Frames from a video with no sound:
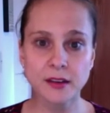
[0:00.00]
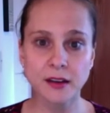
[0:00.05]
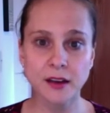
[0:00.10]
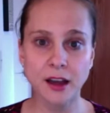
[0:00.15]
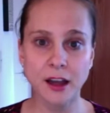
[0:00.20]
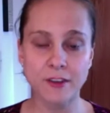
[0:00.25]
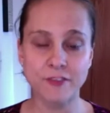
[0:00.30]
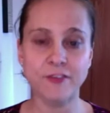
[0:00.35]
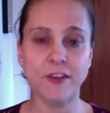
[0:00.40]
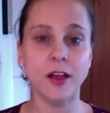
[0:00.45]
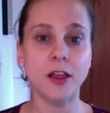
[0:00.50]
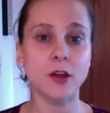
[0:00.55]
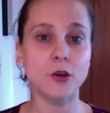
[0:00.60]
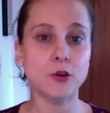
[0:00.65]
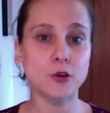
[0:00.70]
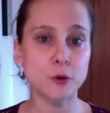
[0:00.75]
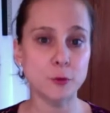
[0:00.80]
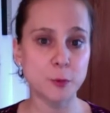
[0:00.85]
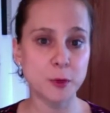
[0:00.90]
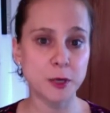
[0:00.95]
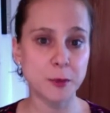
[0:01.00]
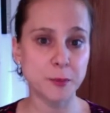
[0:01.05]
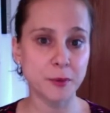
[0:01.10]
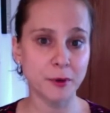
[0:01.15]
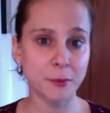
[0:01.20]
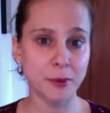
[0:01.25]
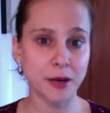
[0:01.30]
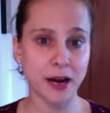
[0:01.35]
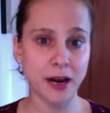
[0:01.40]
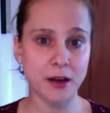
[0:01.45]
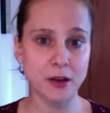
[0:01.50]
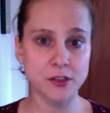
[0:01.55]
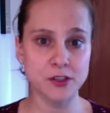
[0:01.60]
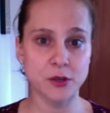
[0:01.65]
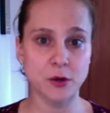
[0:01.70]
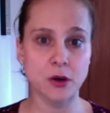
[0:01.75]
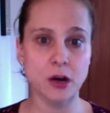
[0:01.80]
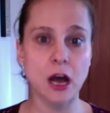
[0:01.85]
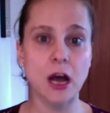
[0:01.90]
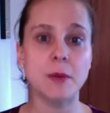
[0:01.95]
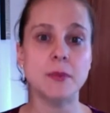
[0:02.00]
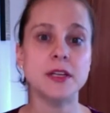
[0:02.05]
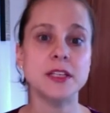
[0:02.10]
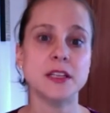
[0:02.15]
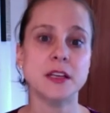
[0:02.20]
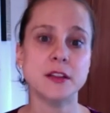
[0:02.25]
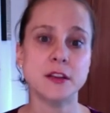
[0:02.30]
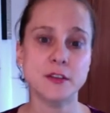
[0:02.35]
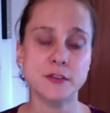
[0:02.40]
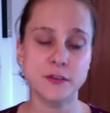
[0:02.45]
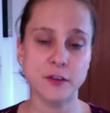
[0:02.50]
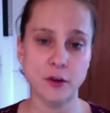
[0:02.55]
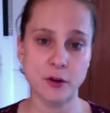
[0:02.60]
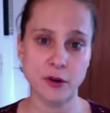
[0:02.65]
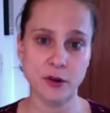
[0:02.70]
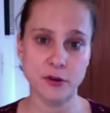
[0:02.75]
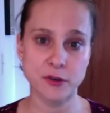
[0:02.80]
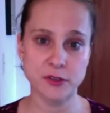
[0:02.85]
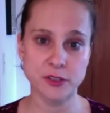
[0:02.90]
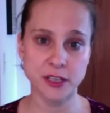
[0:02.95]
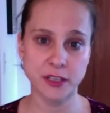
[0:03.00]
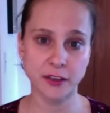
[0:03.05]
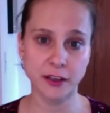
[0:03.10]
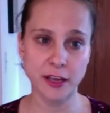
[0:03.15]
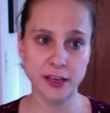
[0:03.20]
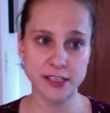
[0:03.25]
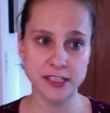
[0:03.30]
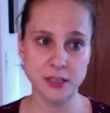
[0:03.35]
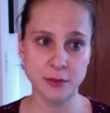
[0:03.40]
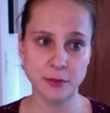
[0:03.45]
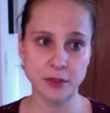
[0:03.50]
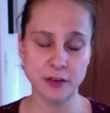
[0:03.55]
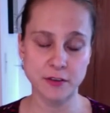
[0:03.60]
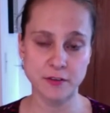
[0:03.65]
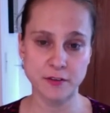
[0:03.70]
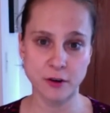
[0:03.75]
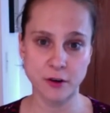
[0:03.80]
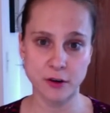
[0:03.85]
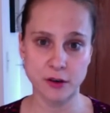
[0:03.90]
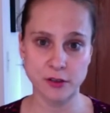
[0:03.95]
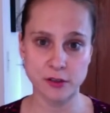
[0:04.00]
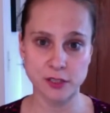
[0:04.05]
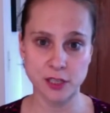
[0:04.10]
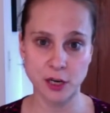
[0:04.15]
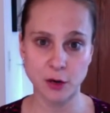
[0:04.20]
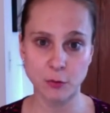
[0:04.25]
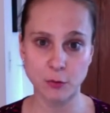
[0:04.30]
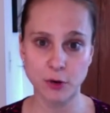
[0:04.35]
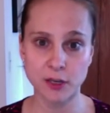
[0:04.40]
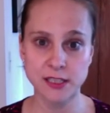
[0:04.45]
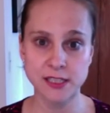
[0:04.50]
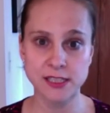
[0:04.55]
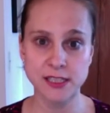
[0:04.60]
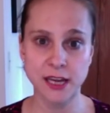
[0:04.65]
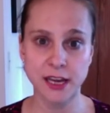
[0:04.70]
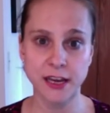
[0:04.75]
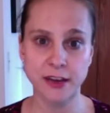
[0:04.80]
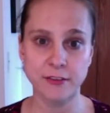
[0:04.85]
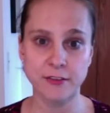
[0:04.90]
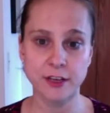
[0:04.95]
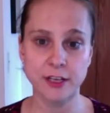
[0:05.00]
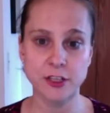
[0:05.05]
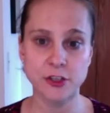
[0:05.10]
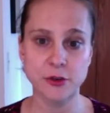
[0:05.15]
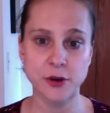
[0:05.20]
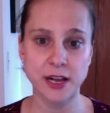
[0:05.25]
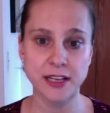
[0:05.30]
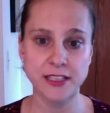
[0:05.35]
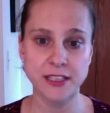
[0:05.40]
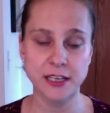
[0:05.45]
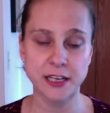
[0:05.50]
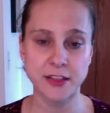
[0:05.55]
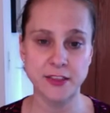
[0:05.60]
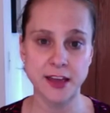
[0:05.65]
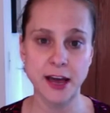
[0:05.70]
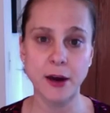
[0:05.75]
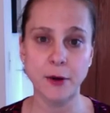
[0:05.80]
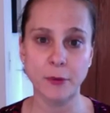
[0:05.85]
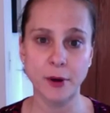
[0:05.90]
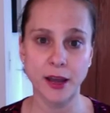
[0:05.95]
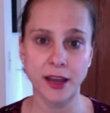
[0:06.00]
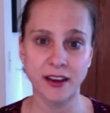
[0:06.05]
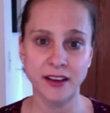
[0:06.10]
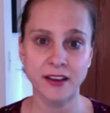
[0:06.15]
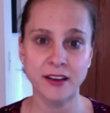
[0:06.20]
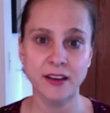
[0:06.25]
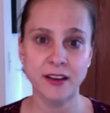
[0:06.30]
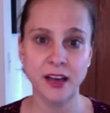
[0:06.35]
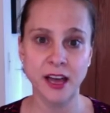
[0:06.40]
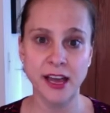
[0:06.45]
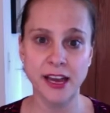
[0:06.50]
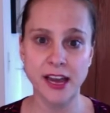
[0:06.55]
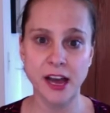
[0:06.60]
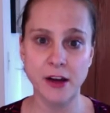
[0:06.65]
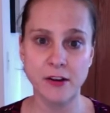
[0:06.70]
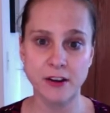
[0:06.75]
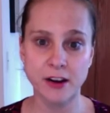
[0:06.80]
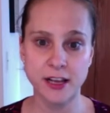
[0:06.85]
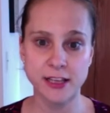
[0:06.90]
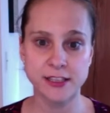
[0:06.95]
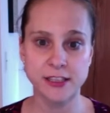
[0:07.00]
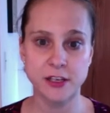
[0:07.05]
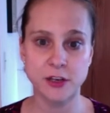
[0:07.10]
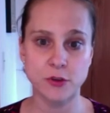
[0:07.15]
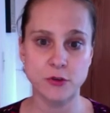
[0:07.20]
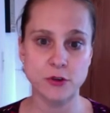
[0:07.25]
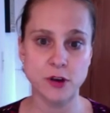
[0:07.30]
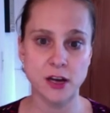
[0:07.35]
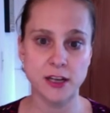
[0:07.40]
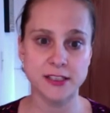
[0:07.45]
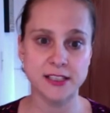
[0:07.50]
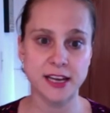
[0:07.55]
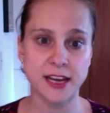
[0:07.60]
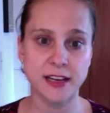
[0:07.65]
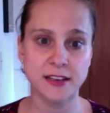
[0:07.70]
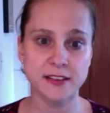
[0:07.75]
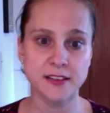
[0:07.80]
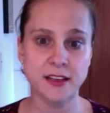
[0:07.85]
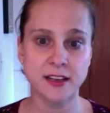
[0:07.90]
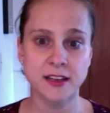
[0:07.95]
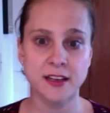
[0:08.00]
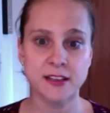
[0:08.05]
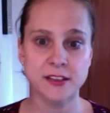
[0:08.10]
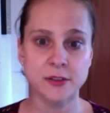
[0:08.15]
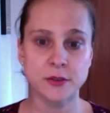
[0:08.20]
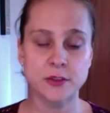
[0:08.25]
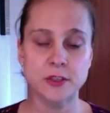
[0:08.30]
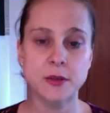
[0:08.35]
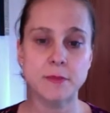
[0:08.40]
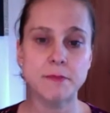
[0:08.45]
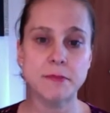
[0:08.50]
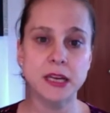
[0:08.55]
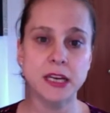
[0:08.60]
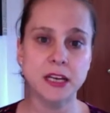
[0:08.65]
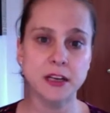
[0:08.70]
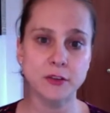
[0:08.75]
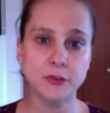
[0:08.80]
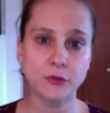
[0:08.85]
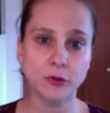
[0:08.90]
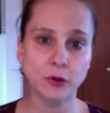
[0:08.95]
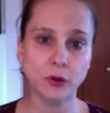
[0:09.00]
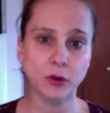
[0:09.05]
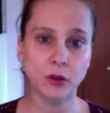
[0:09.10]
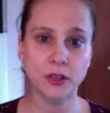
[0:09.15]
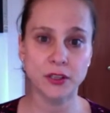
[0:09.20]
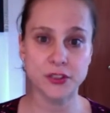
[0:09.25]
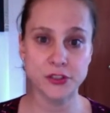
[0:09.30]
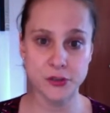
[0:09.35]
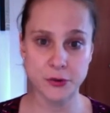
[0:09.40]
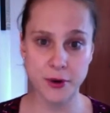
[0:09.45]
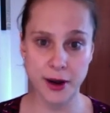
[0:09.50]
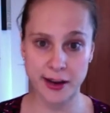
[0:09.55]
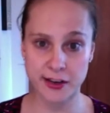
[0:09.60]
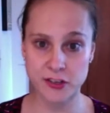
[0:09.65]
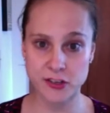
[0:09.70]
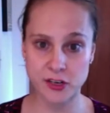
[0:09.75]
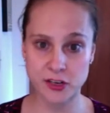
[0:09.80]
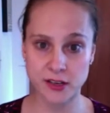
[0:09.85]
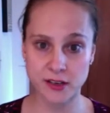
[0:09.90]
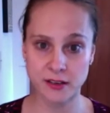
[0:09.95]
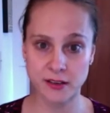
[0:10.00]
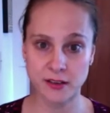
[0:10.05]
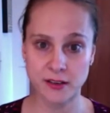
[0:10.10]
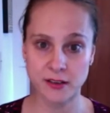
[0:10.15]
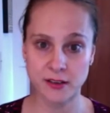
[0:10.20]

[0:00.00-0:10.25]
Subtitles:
I follow new people, but I also comment on their photos and like some of their photos. And once I have interacted in that way, I count it as a new contact. So it's a meaningful interaction.